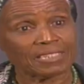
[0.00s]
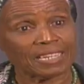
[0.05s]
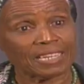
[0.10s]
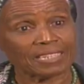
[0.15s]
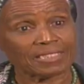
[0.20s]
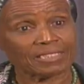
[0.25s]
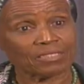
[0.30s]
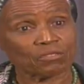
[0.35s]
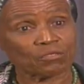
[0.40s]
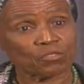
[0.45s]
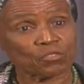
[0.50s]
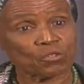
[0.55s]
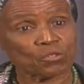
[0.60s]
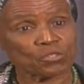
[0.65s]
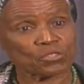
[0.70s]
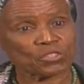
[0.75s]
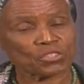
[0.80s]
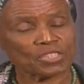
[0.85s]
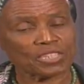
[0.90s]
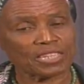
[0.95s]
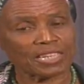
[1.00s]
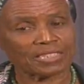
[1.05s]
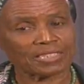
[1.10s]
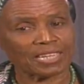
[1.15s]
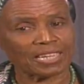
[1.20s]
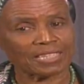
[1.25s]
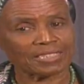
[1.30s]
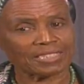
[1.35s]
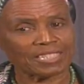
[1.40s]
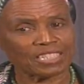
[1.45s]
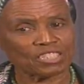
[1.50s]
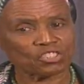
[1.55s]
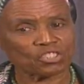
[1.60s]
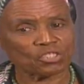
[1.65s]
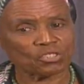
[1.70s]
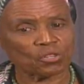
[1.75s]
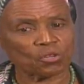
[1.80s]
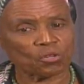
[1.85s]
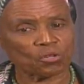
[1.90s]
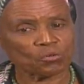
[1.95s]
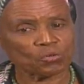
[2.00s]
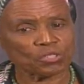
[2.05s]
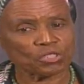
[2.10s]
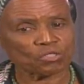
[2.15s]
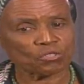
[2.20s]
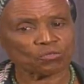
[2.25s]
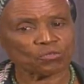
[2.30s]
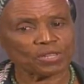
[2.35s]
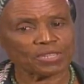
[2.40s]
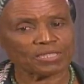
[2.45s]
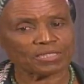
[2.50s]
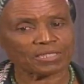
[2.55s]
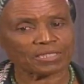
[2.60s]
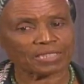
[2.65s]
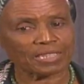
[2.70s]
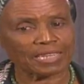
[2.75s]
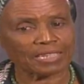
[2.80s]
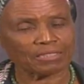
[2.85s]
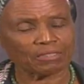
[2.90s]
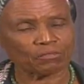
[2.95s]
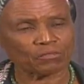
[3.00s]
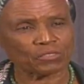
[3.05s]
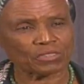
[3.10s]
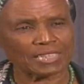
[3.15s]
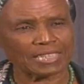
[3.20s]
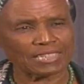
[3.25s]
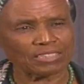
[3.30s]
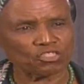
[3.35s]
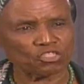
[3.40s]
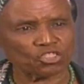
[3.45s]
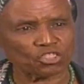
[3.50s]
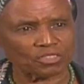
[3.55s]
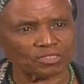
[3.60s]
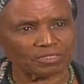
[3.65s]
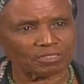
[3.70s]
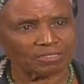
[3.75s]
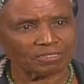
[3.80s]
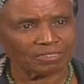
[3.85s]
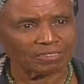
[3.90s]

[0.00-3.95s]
And of course, an addiction always creates a kind of tension,